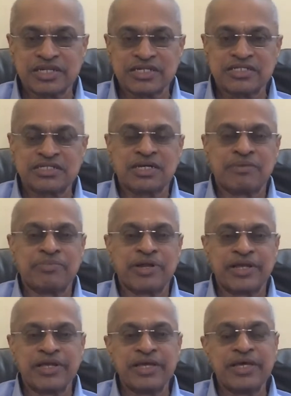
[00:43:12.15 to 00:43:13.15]
as
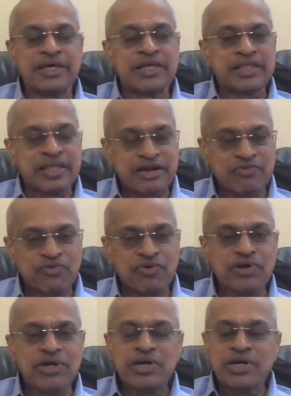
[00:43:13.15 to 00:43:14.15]
company. Therefore,